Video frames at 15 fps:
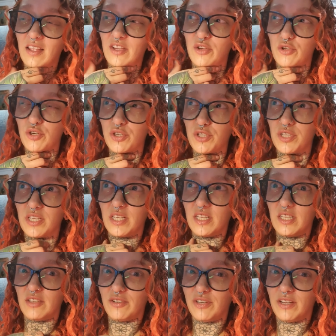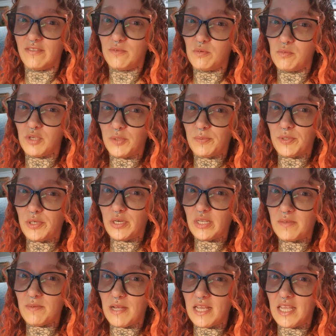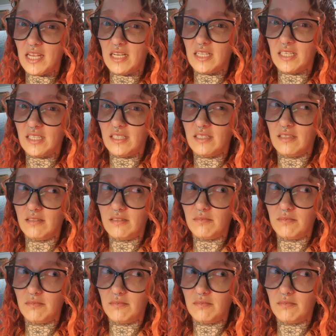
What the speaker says: Usually don't have to put much product back in it,